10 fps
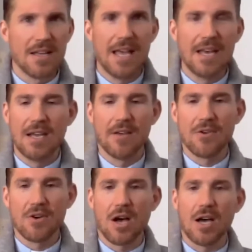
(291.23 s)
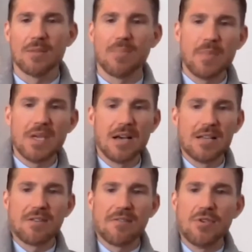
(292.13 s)
any other God, but
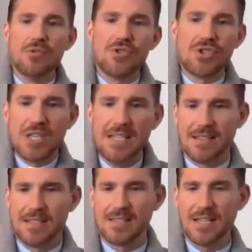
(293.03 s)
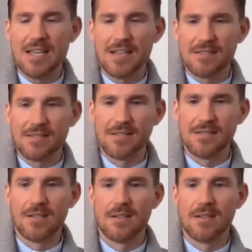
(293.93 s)
because of who Jesus is.